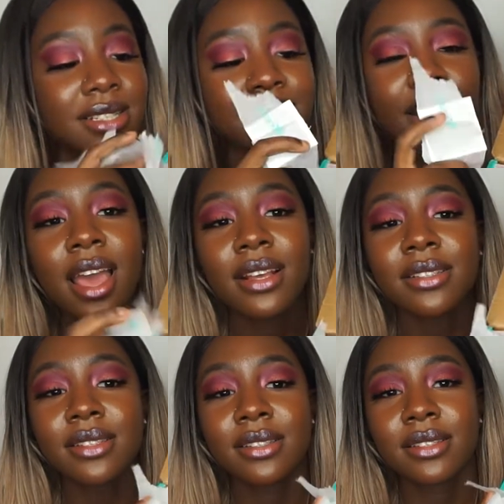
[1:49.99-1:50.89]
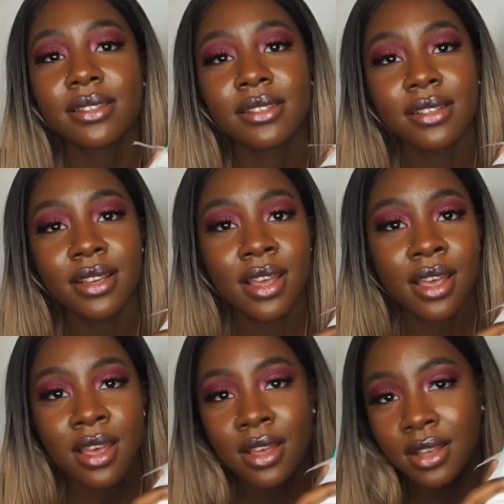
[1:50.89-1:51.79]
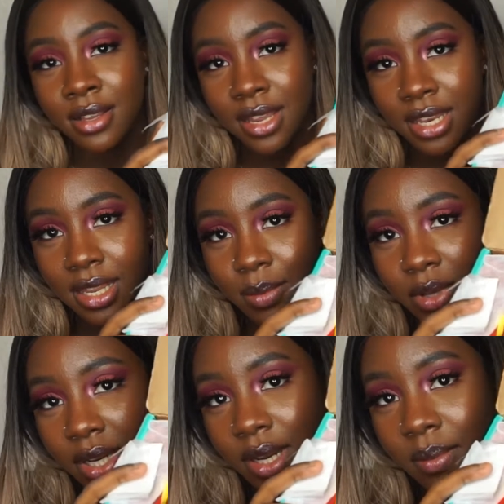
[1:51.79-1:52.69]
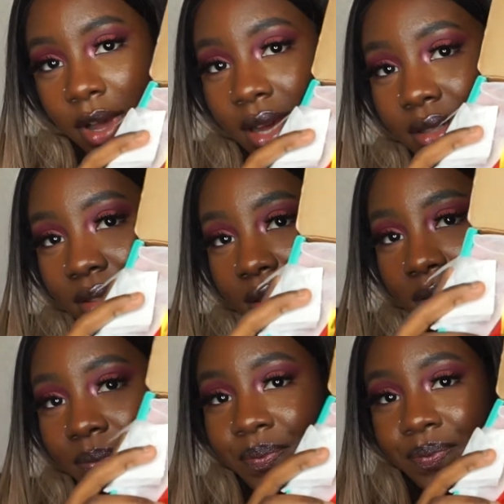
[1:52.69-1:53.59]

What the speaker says: snacks that they put in the box.